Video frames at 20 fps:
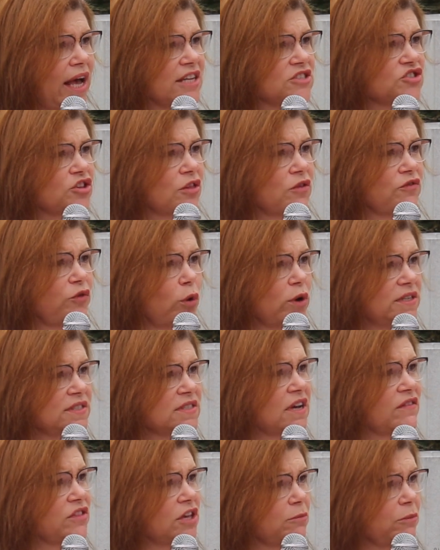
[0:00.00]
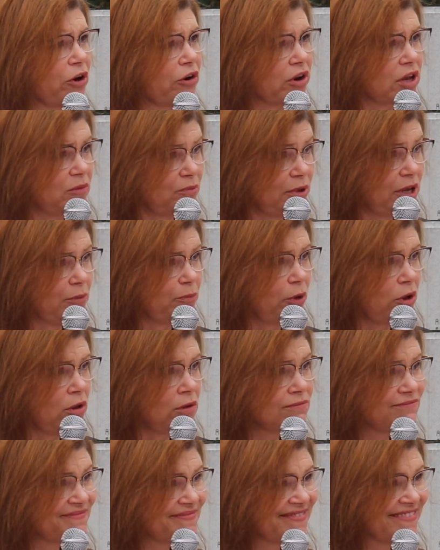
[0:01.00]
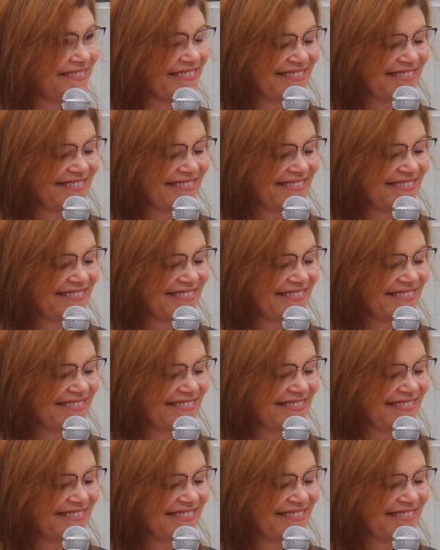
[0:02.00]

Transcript: as to the voice of the American people.